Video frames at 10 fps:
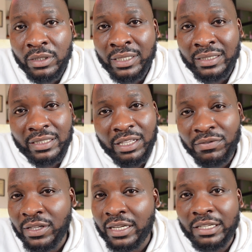has
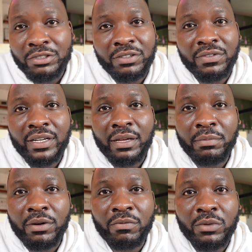definitely driven a
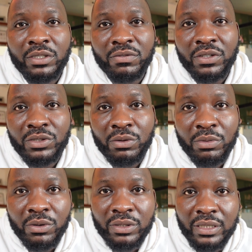bit of motivation,
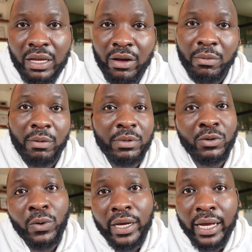because now I'm a bit
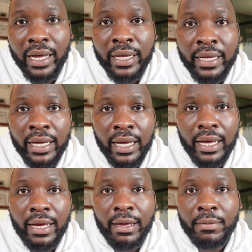quicker.
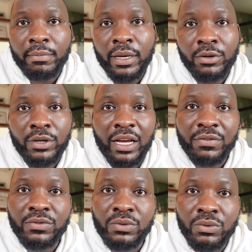I don't
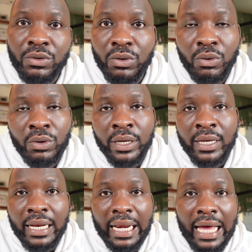have to,
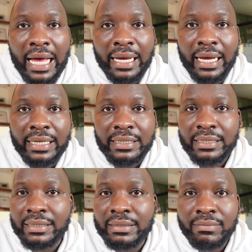lag and
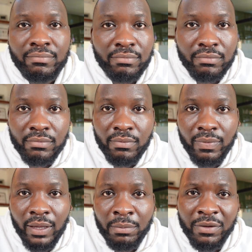just
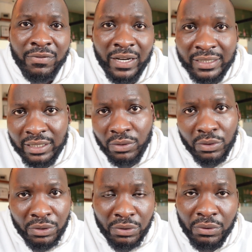be flustered
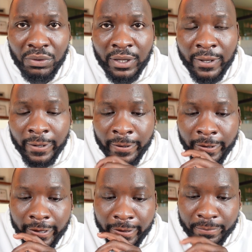all through.
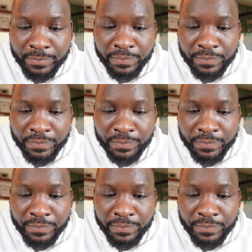Yeah.